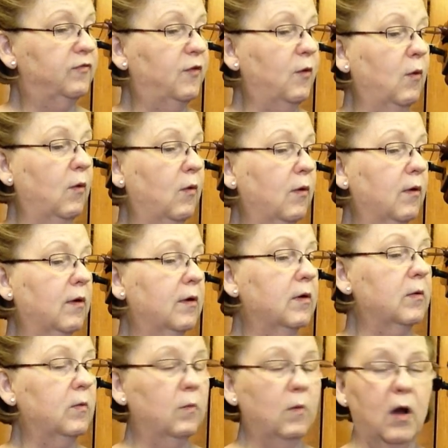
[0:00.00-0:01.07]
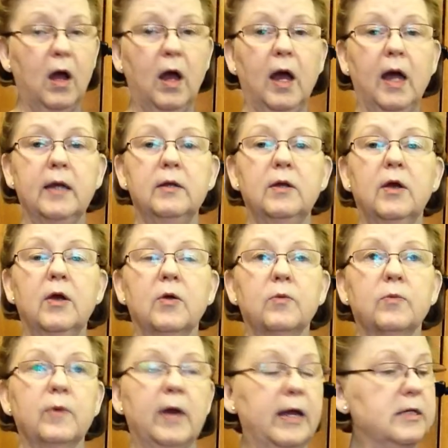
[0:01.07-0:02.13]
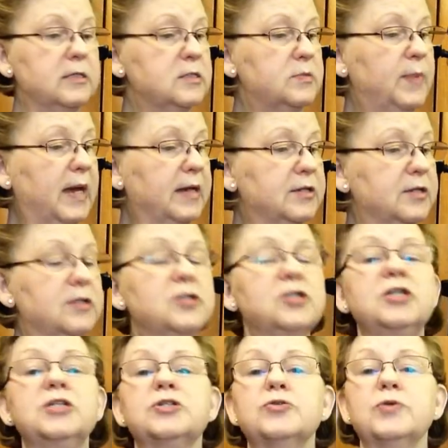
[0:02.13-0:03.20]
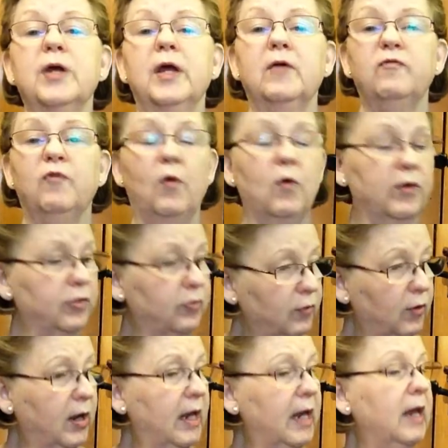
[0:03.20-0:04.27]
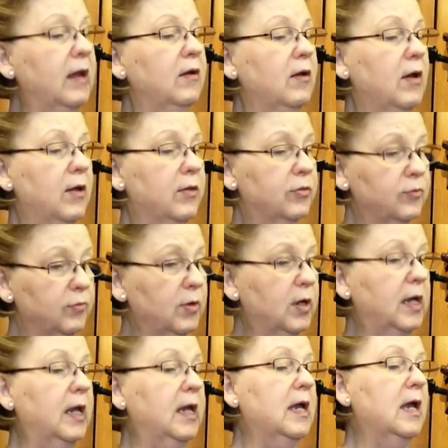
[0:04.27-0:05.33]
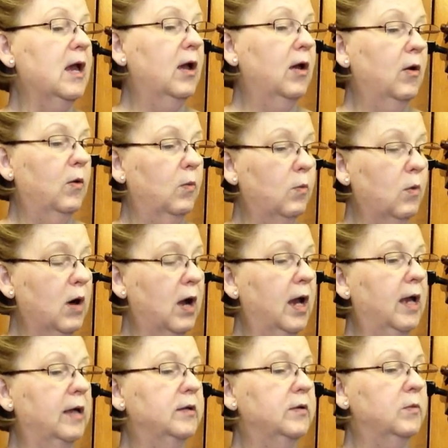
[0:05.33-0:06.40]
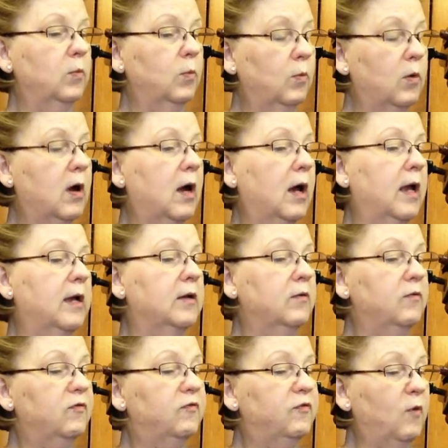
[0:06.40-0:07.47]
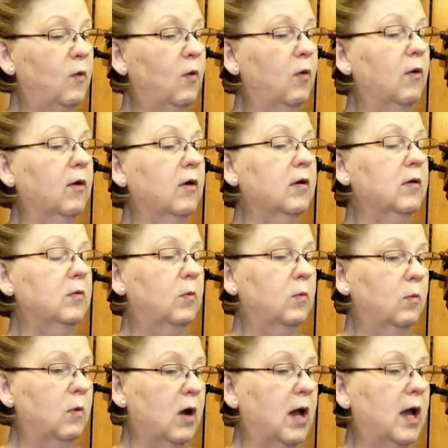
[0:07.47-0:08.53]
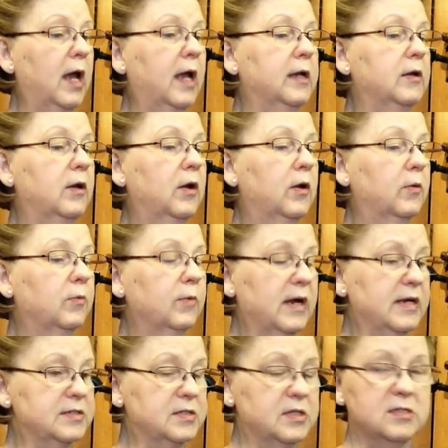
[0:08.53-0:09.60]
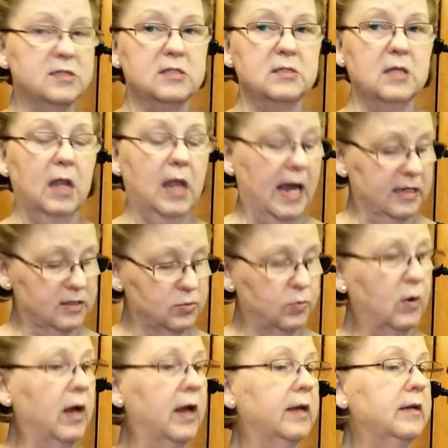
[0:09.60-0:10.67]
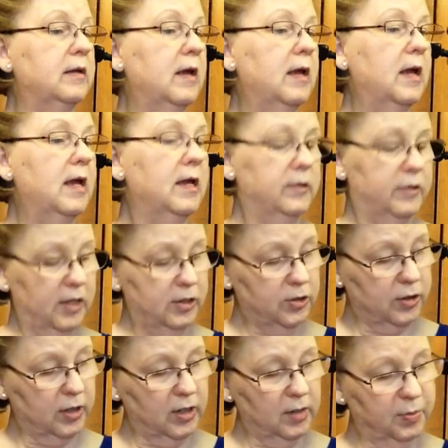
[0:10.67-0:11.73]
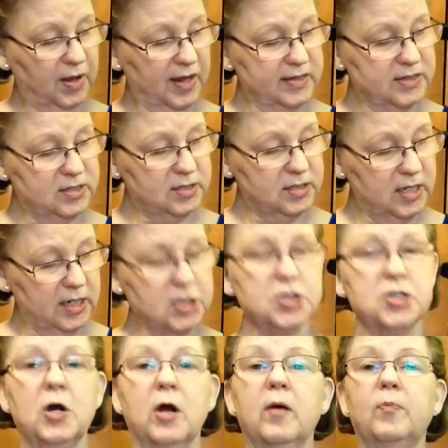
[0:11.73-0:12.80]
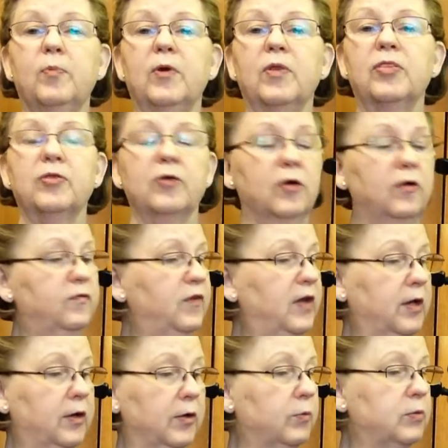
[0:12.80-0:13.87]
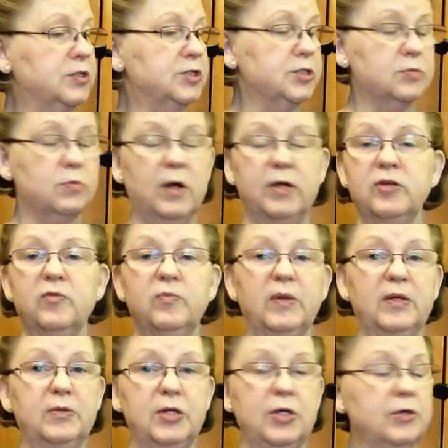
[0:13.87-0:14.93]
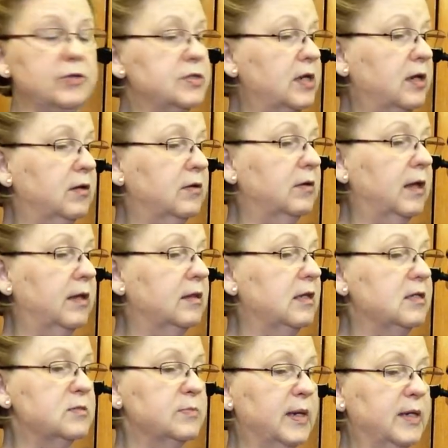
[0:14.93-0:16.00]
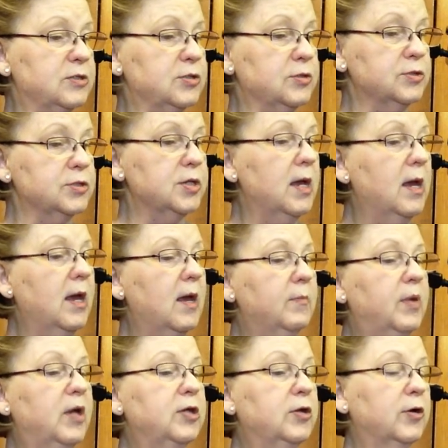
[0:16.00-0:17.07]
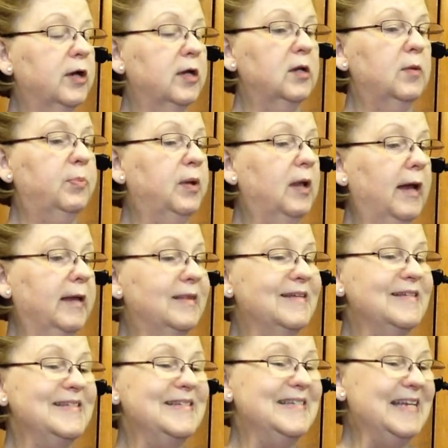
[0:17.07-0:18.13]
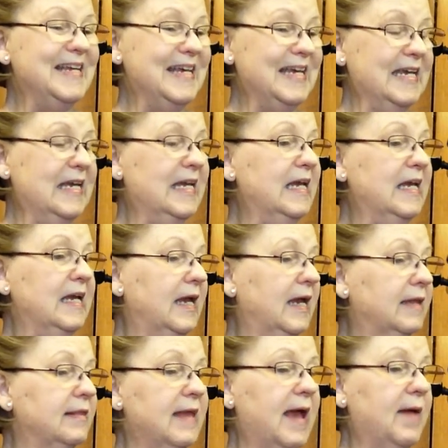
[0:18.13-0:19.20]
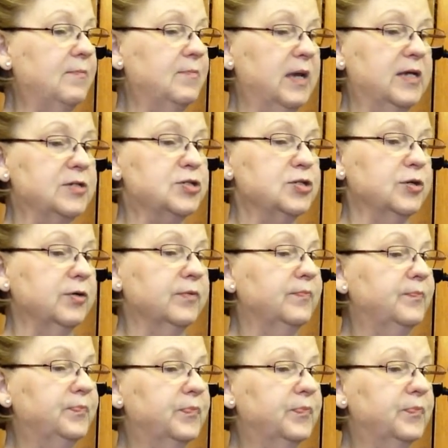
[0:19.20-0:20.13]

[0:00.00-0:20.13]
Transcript: 4, 1, rest, back to the G string, 4, 3, 3, 1, 1, 4, 1, rest. This is the last one. Then you're going to play C sharp with third finger, which is what you've been using in these measures, but you're going to play the D in that measure